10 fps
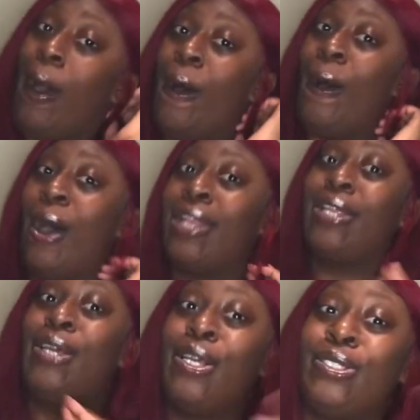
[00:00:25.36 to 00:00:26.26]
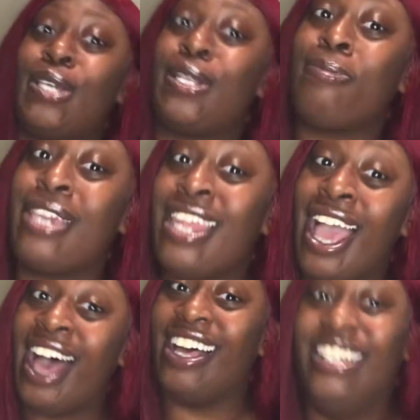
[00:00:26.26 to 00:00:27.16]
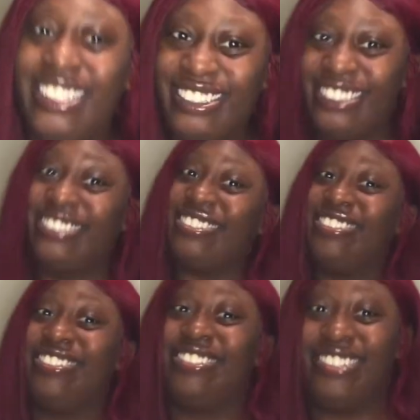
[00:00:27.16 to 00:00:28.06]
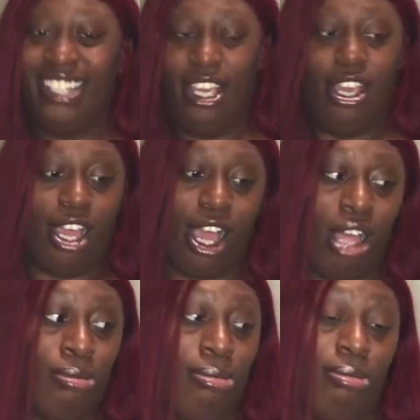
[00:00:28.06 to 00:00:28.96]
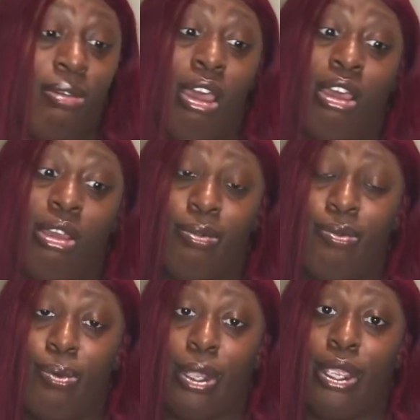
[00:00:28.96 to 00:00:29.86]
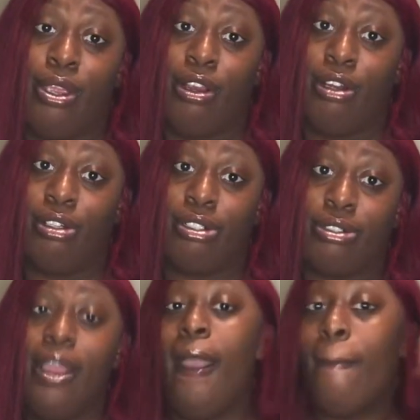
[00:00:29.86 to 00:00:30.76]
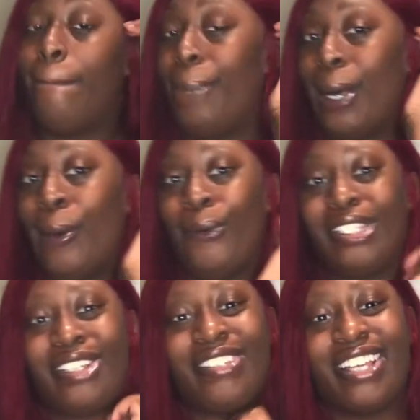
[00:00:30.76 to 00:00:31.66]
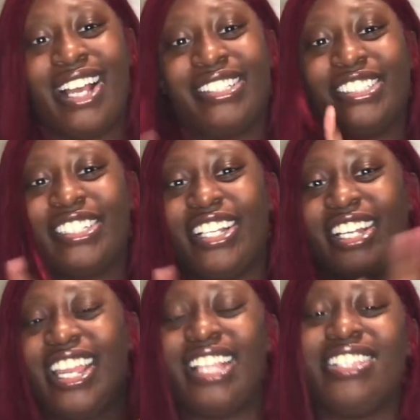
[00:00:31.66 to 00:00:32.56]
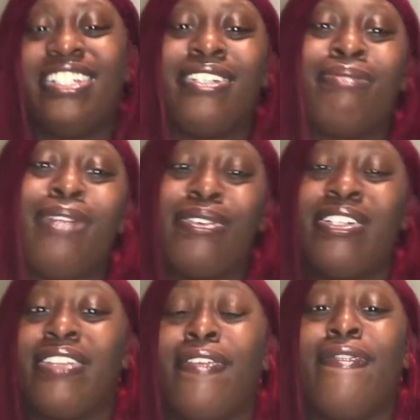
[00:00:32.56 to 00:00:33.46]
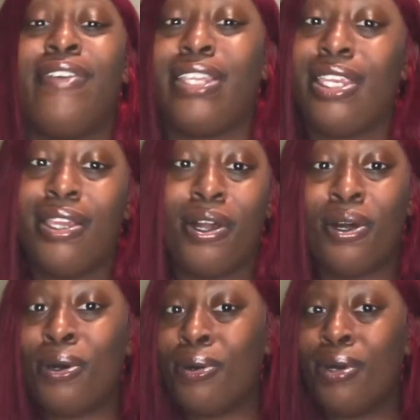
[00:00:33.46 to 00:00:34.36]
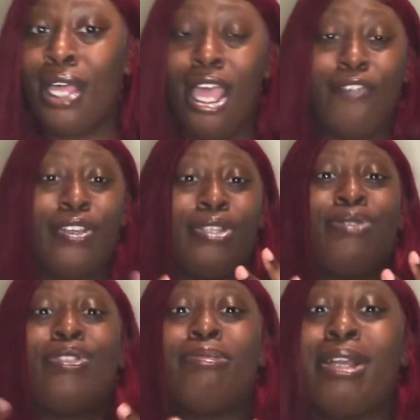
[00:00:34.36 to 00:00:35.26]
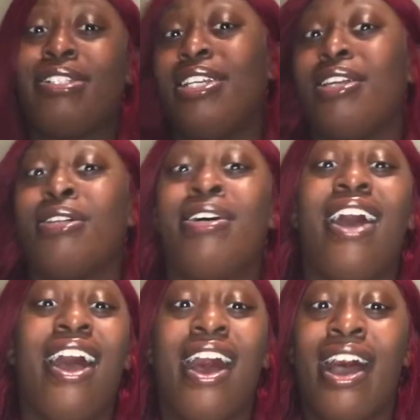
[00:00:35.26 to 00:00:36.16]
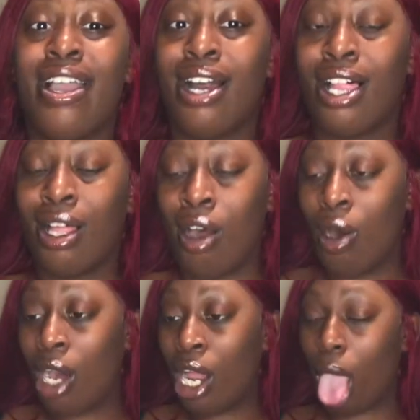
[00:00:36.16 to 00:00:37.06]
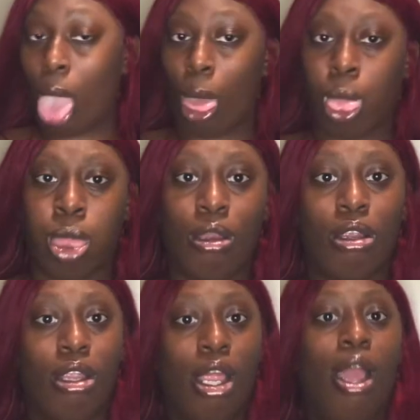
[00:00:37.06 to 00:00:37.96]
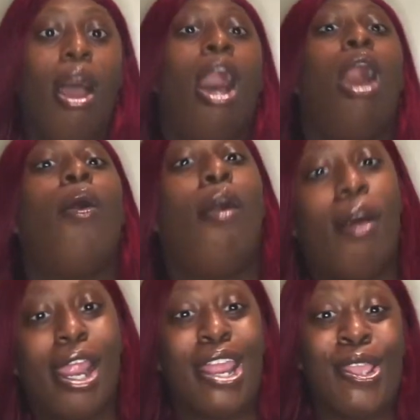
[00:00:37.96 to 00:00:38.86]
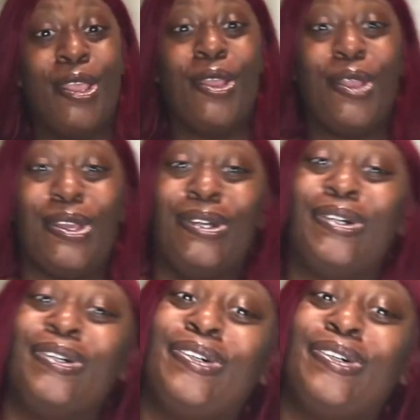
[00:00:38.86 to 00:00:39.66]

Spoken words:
on social media. I'm mad weird. But what's up, you guys? It's your girl Caitlin. I'm back with another video. If you're new to my channel, hi, hello. How are you?